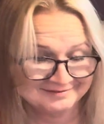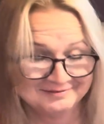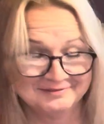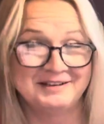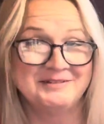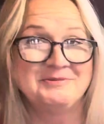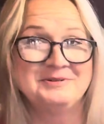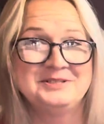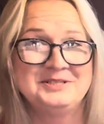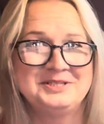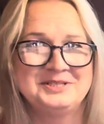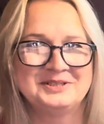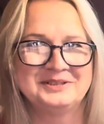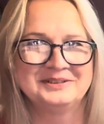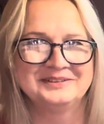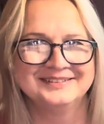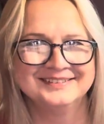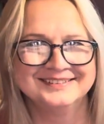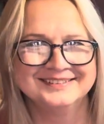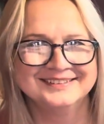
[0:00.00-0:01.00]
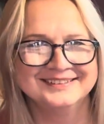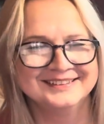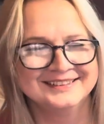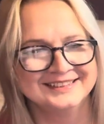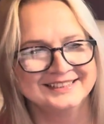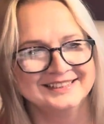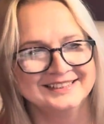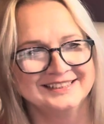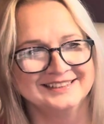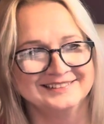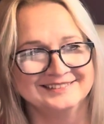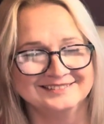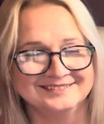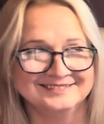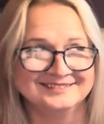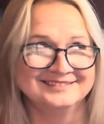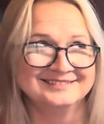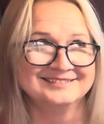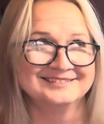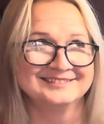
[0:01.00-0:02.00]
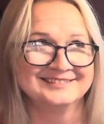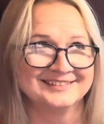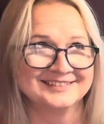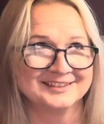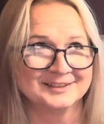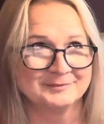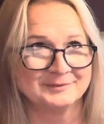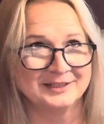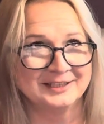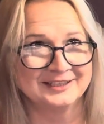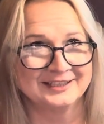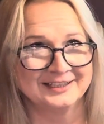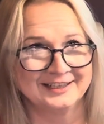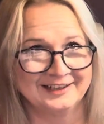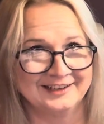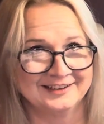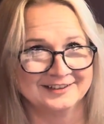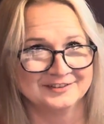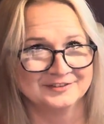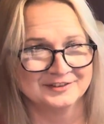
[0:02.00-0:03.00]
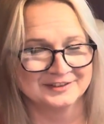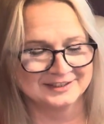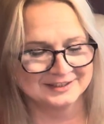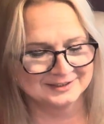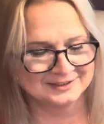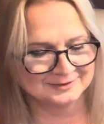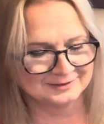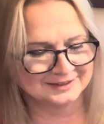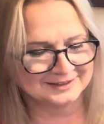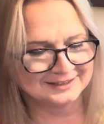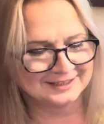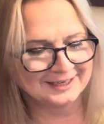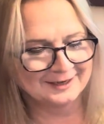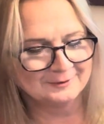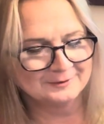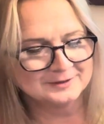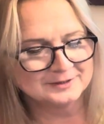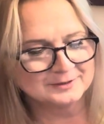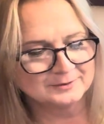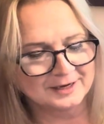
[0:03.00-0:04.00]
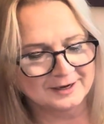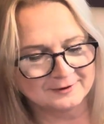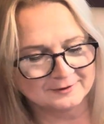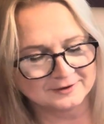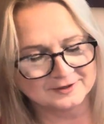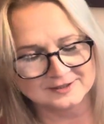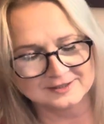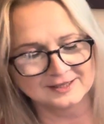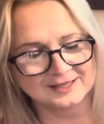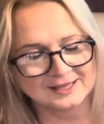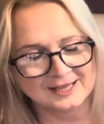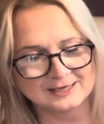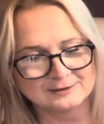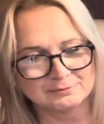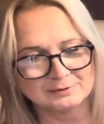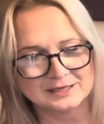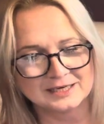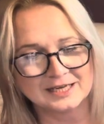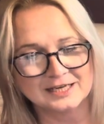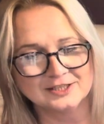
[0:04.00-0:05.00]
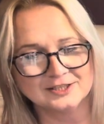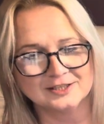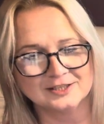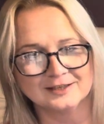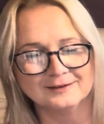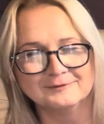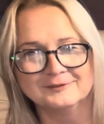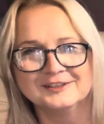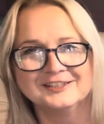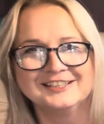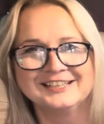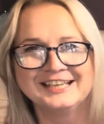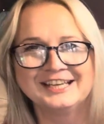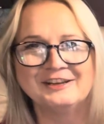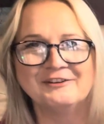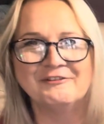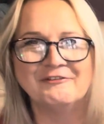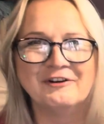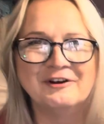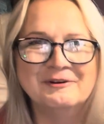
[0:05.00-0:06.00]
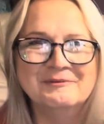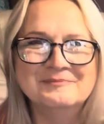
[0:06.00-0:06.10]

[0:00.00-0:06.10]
What would you? Oh God, I might get hung for this one now as well, because of the explanation I'm going to give.